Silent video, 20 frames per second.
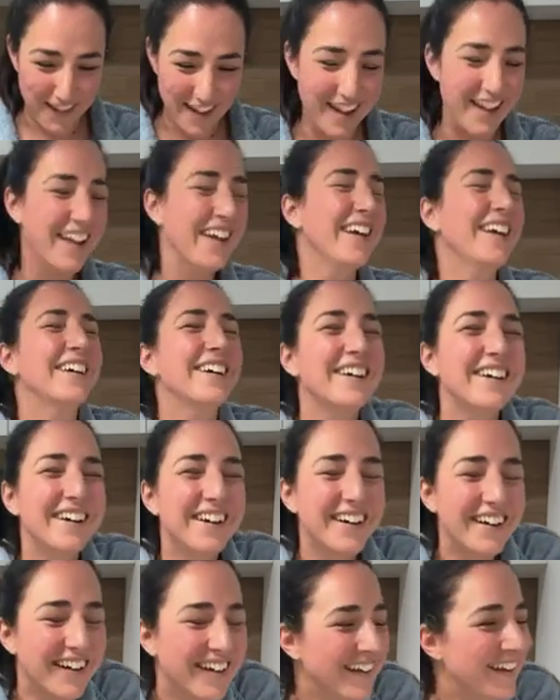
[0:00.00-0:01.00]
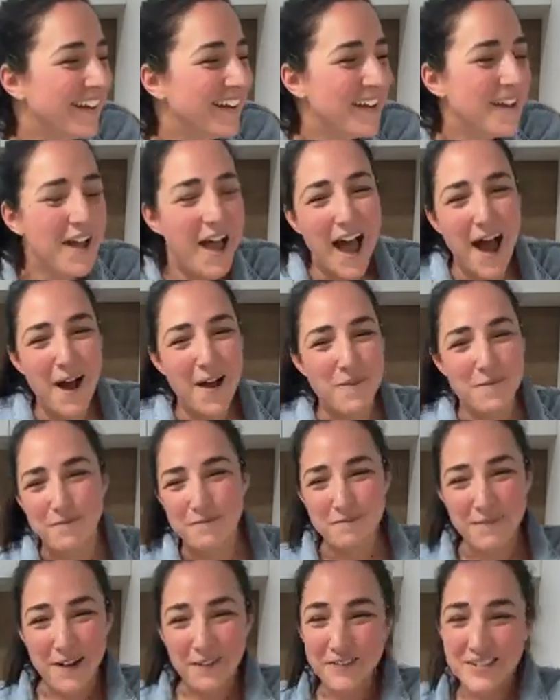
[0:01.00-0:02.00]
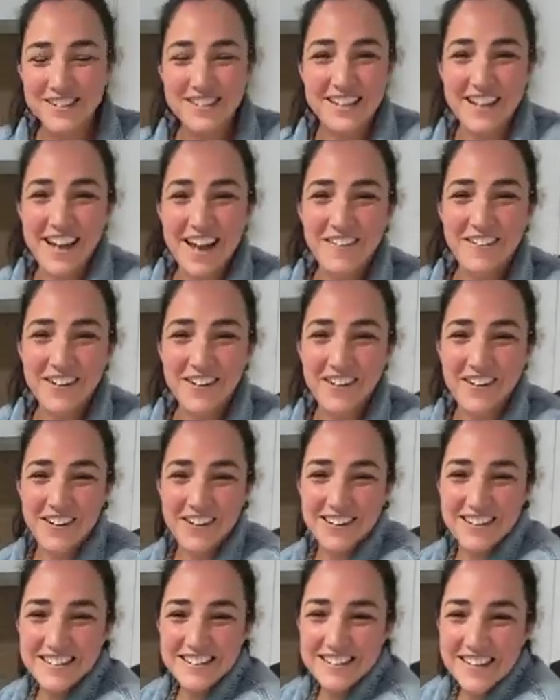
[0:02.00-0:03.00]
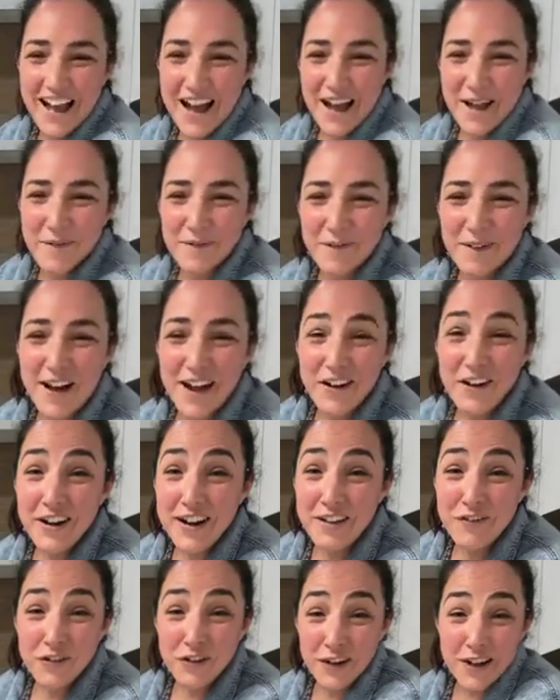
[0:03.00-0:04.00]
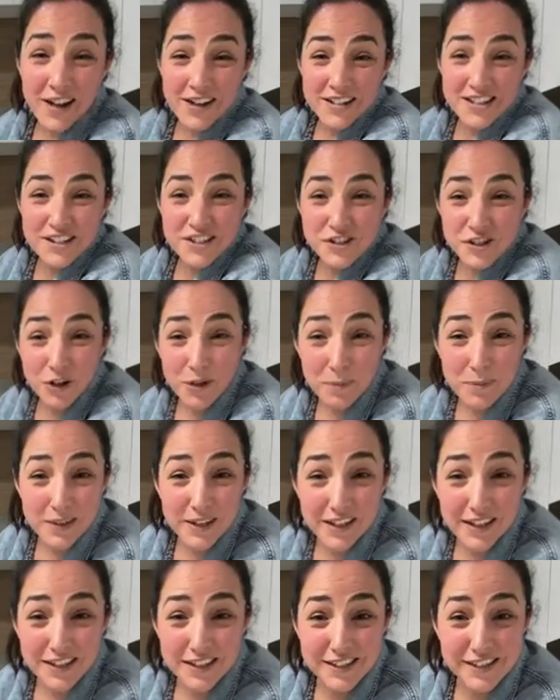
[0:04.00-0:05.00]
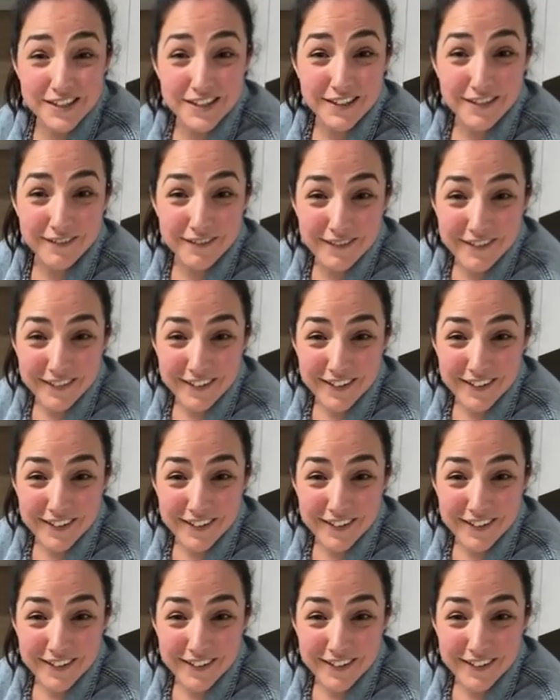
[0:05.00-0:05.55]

out there. But we'll see how it goes. I don't even know how to stop this.